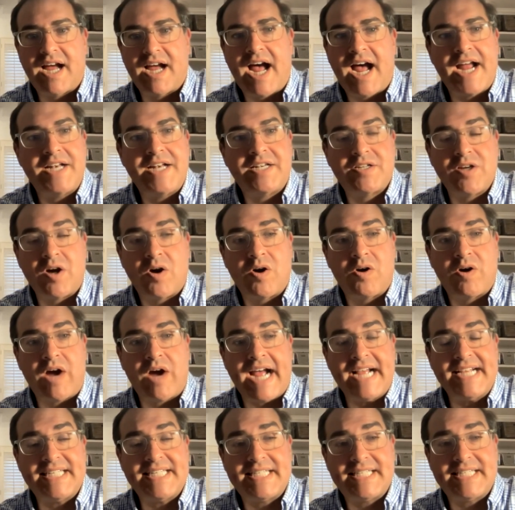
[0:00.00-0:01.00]
I don't,
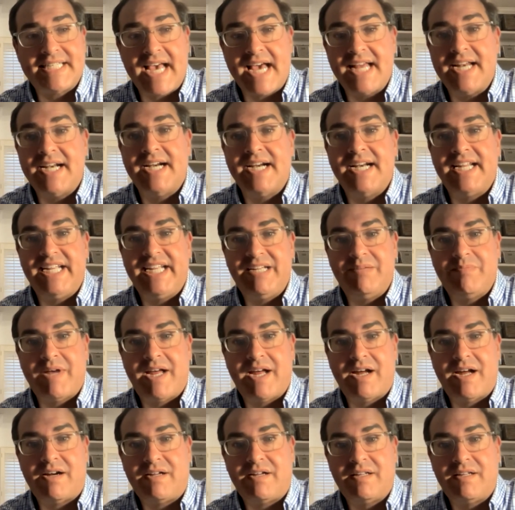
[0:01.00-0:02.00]
I send an
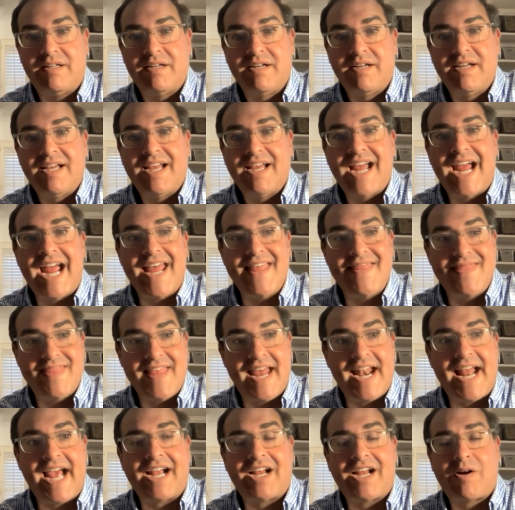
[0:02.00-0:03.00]
email and
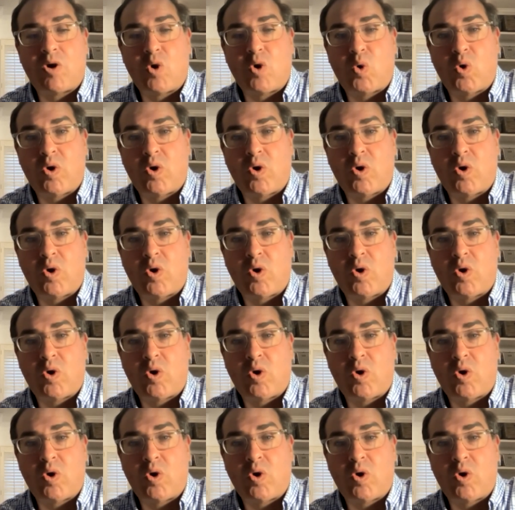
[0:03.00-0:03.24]
then I